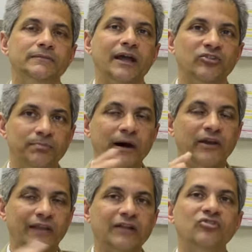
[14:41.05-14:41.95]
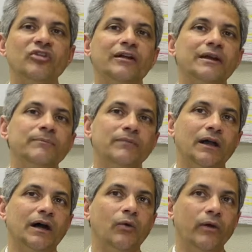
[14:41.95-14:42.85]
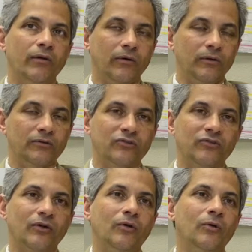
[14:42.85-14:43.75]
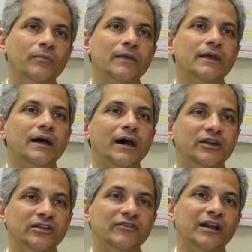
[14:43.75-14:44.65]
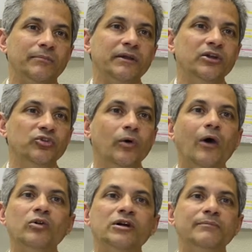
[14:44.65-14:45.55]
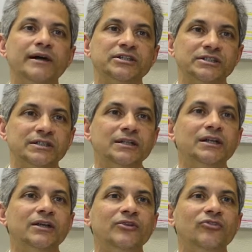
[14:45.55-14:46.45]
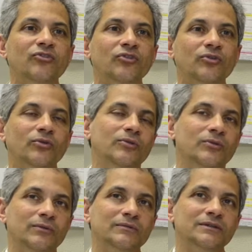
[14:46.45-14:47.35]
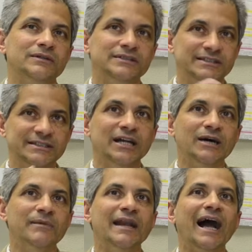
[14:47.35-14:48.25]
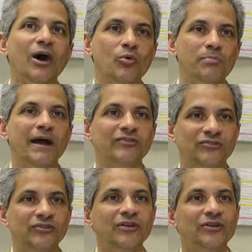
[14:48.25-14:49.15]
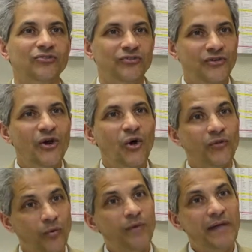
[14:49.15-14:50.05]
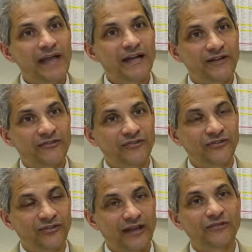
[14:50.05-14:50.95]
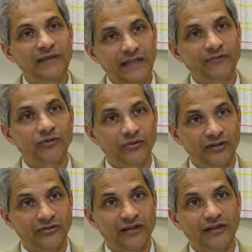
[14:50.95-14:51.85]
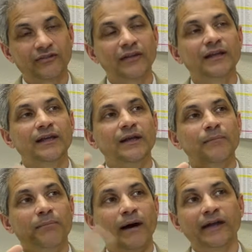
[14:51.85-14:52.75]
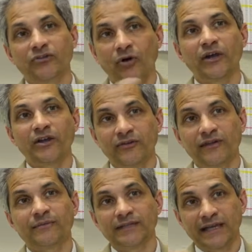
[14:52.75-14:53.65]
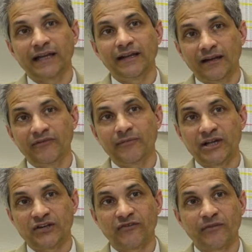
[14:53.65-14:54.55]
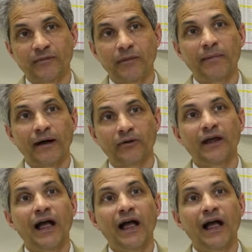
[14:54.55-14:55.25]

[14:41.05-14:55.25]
As part of that study, we're also developing a new outcome measure to determine how best to know that we're making a difference that's meaningful to these kids by talking to them and getting information from them about